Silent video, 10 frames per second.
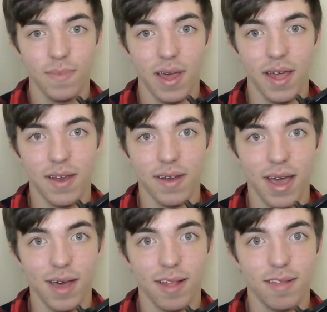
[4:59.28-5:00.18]
And
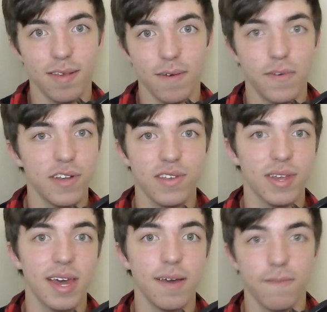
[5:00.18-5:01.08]
now that's
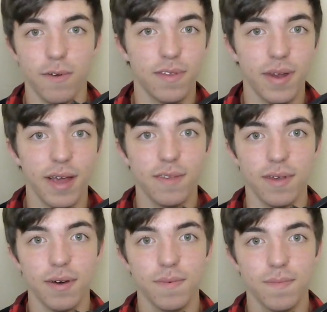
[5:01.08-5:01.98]
officially it for today,
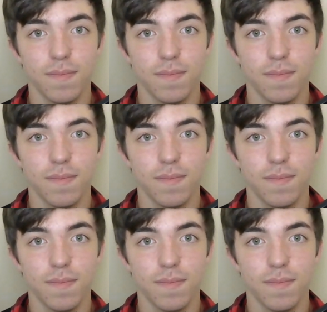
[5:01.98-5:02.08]
so